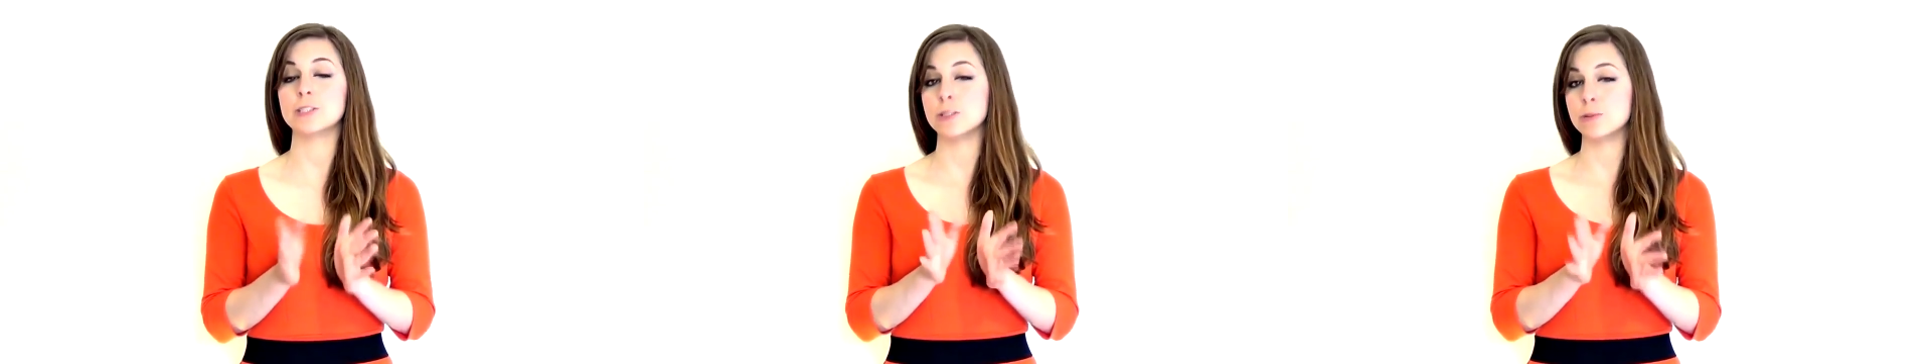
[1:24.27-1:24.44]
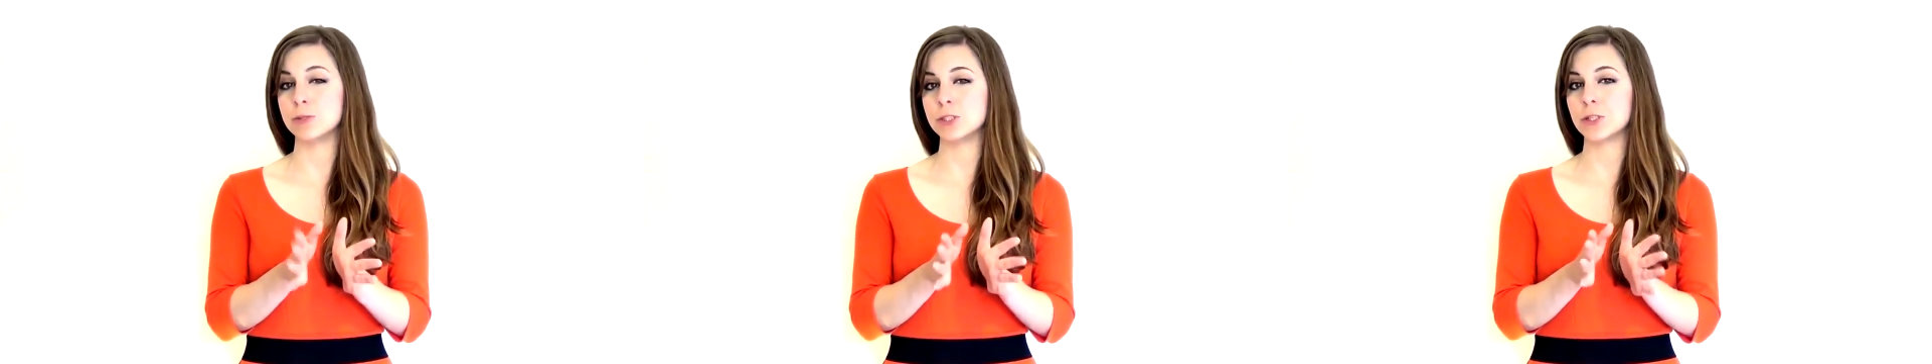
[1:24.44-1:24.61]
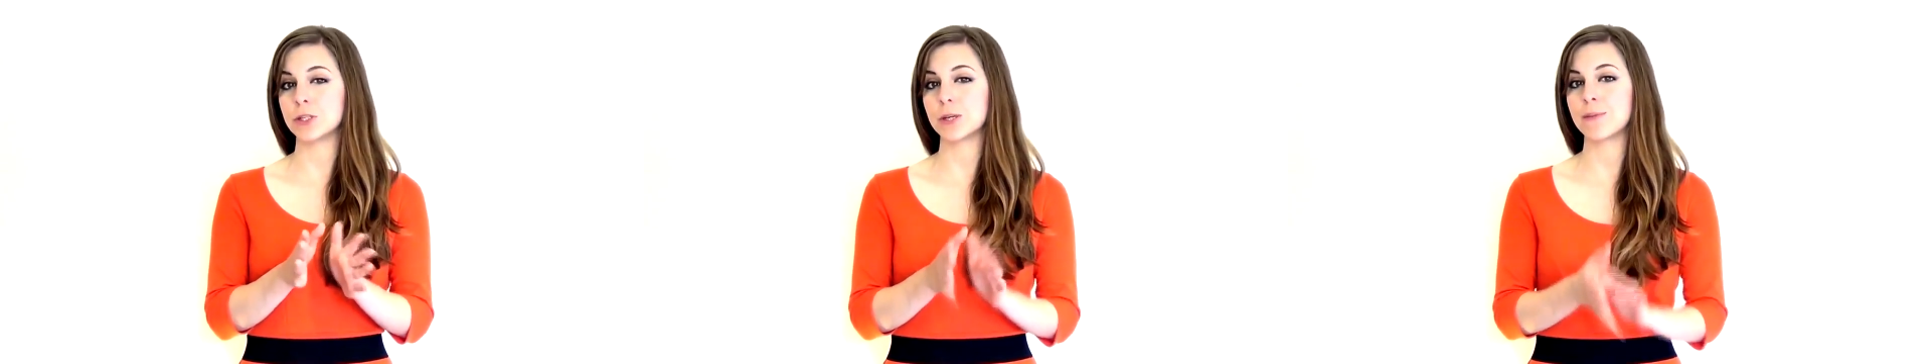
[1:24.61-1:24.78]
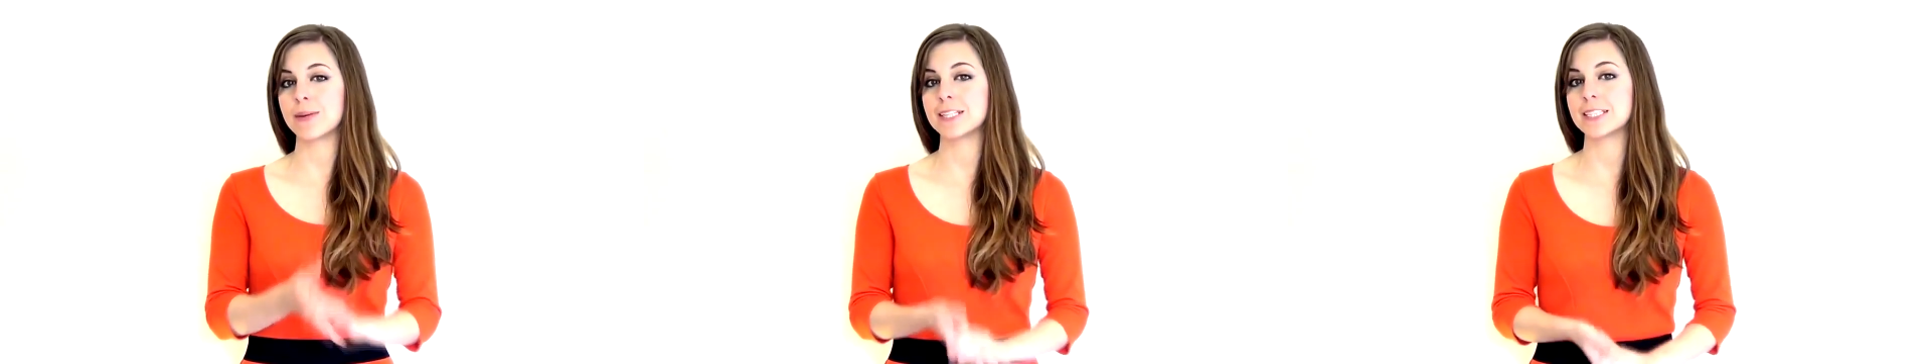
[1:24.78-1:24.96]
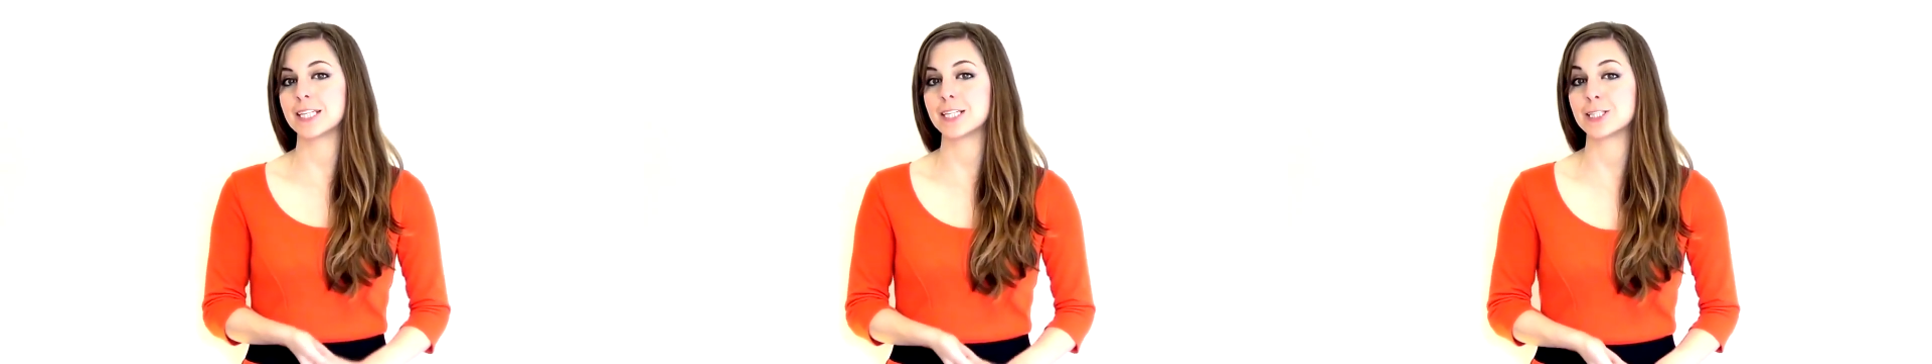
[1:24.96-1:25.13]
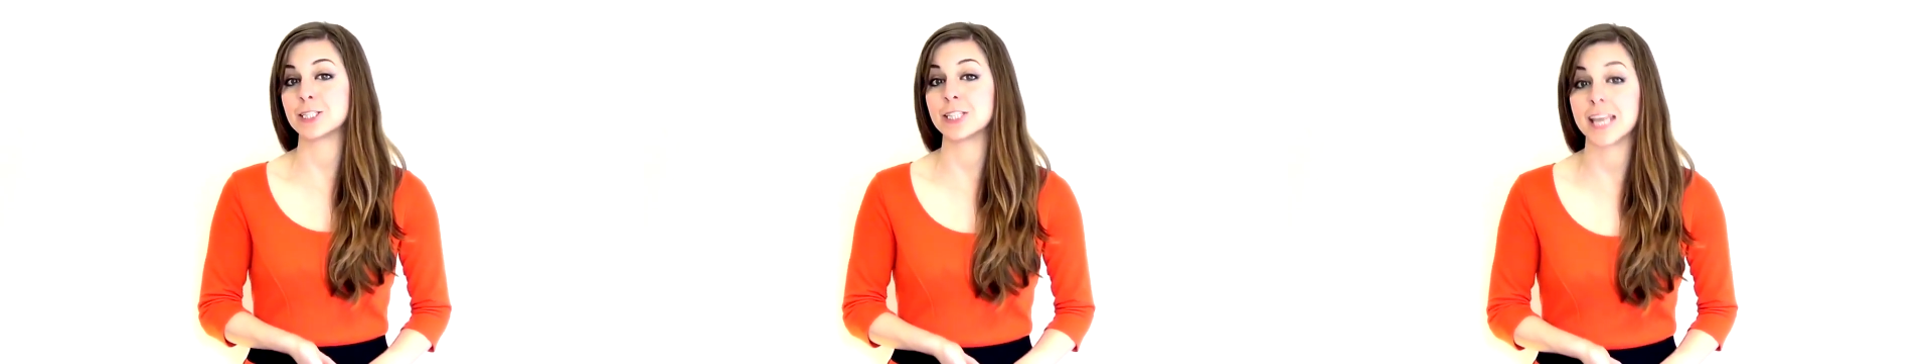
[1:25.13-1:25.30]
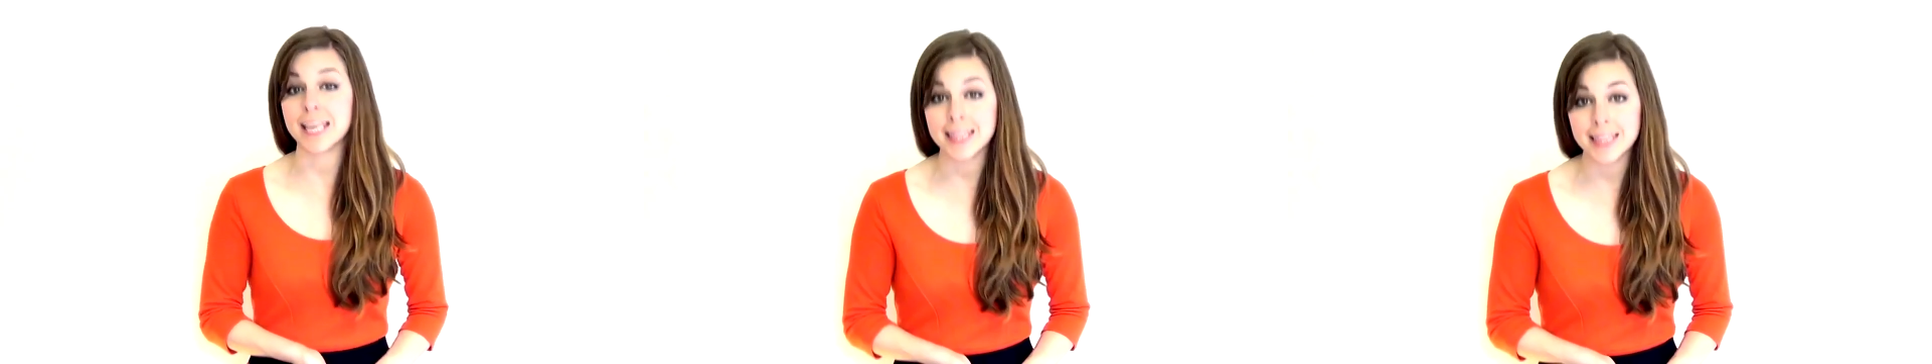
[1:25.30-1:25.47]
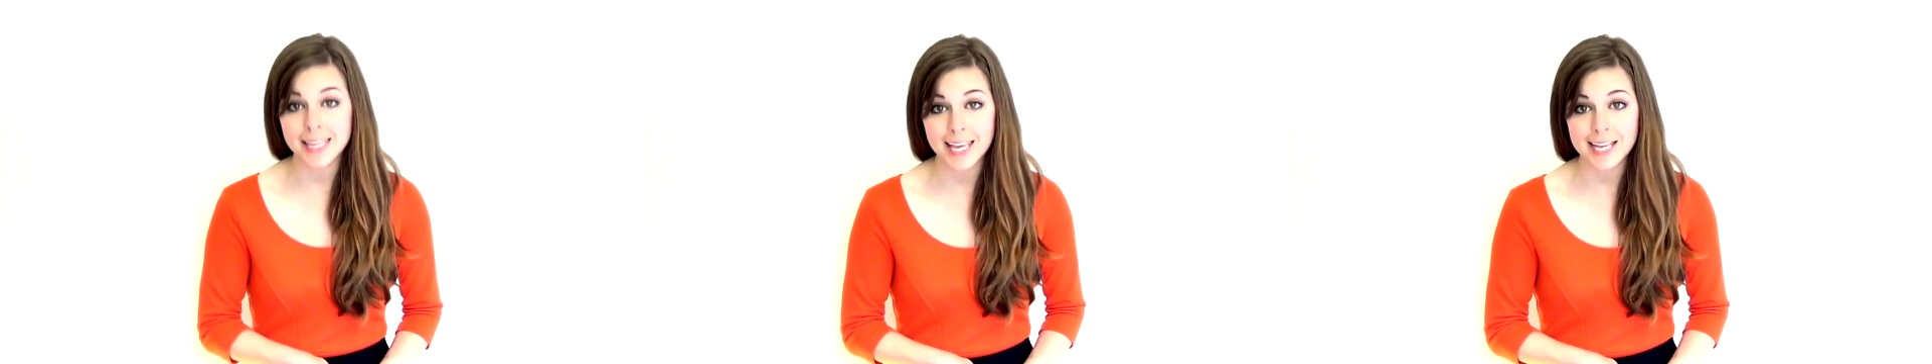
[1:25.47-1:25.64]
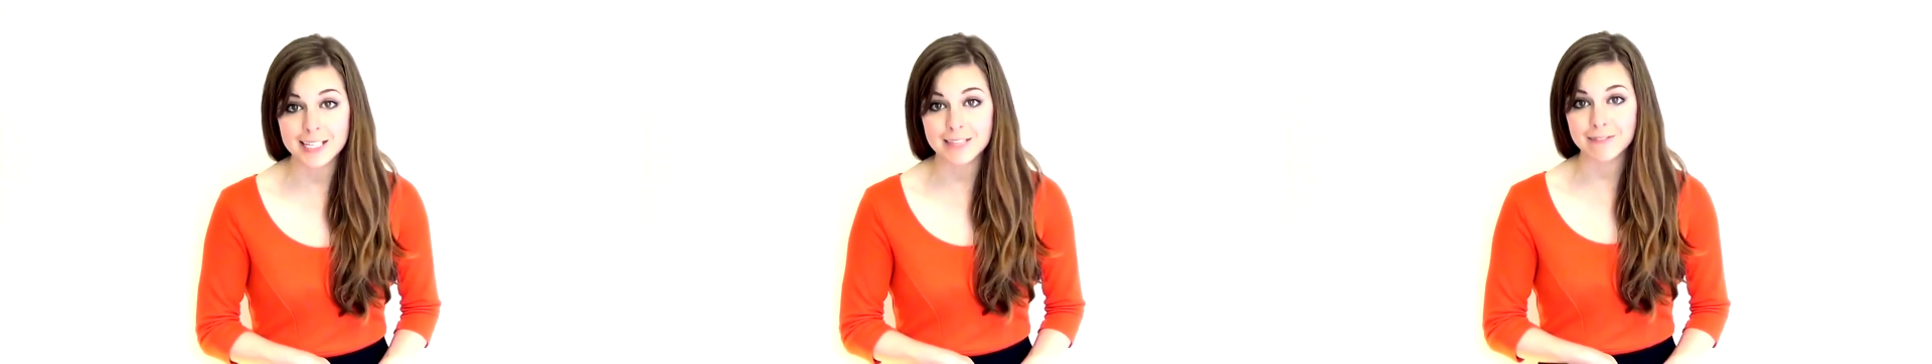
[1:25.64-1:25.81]
suitable documentation
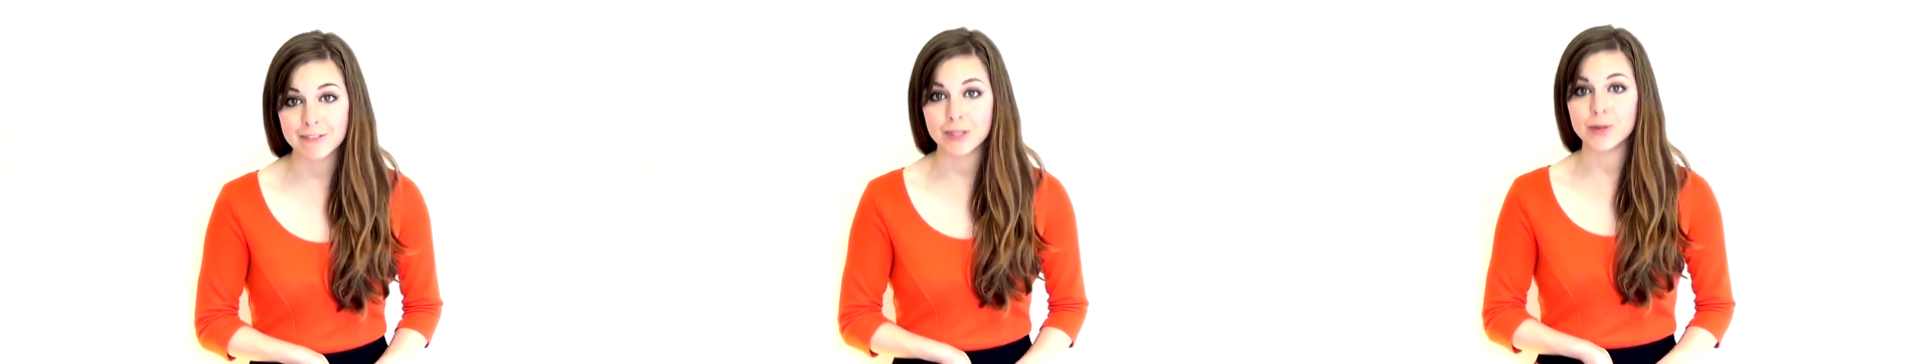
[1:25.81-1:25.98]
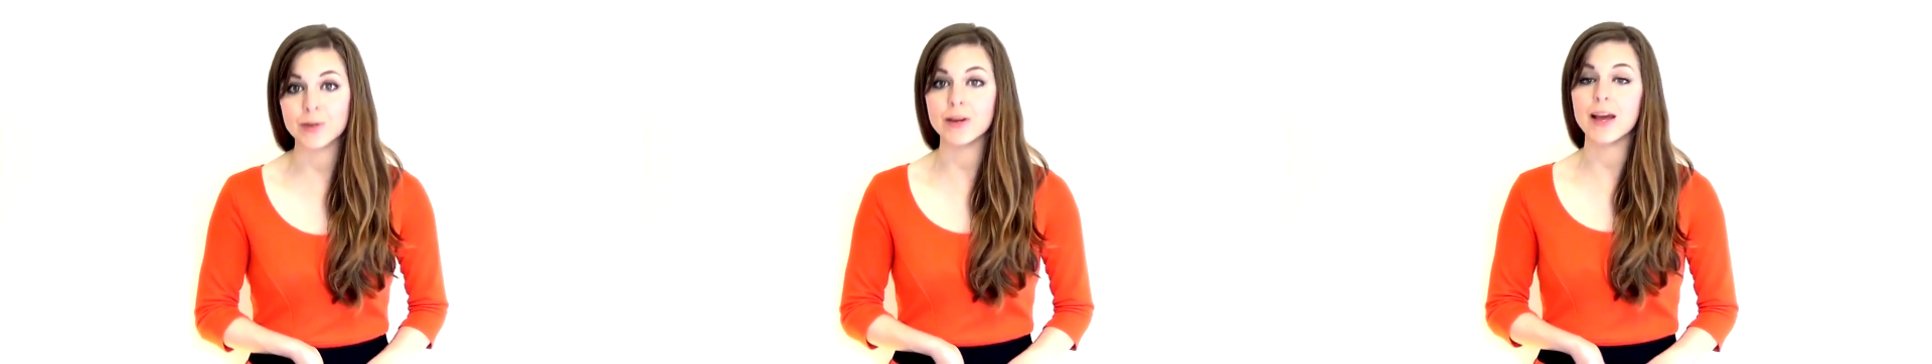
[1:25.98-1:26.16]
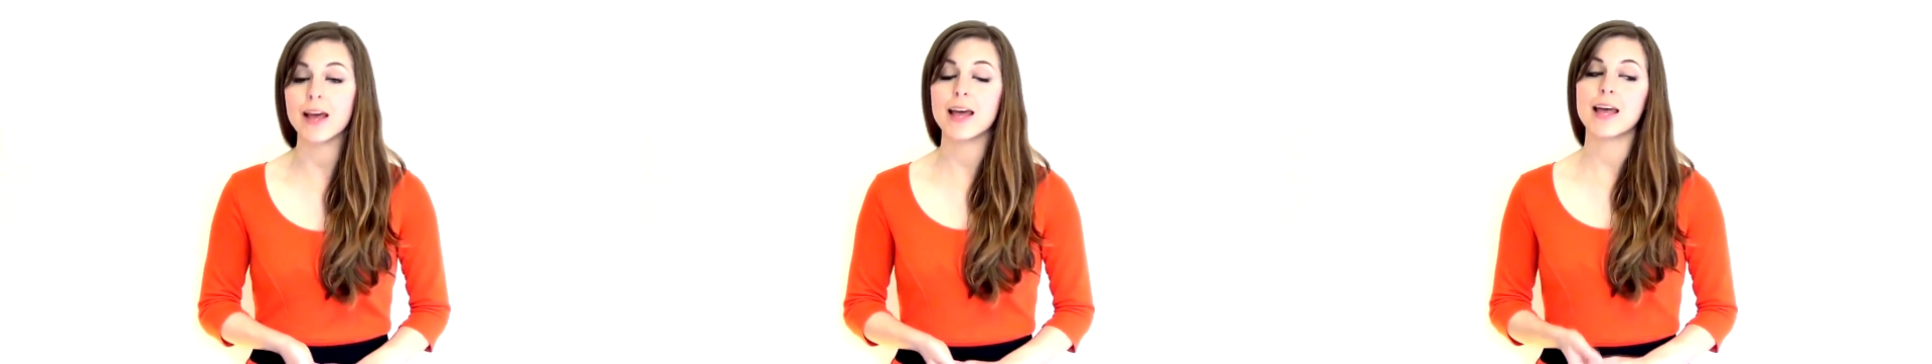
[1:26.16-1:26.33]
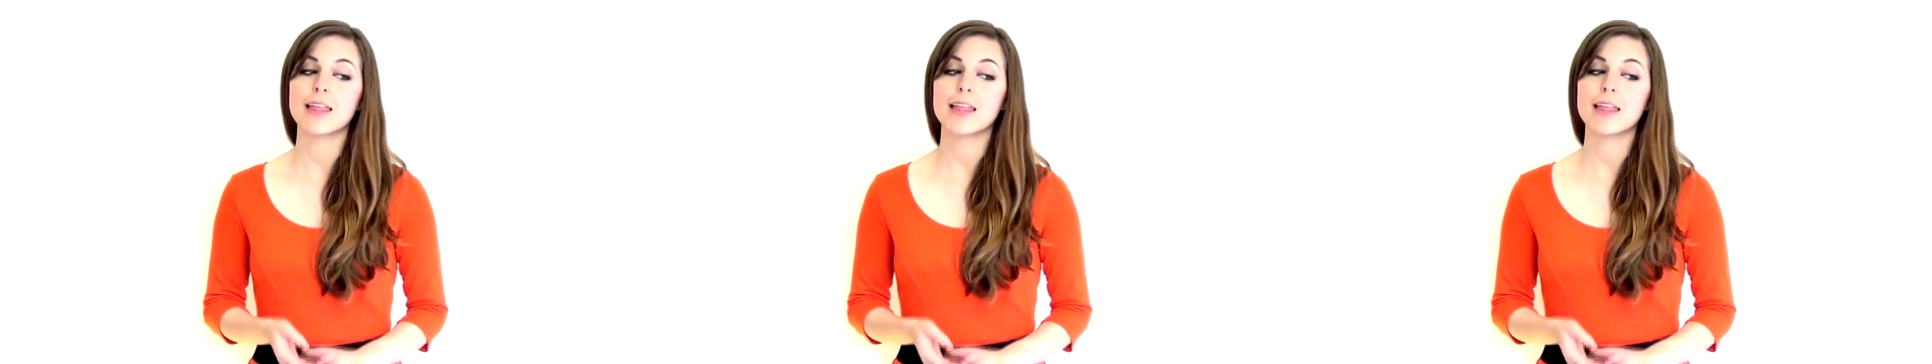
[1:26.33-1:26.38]
in the interview,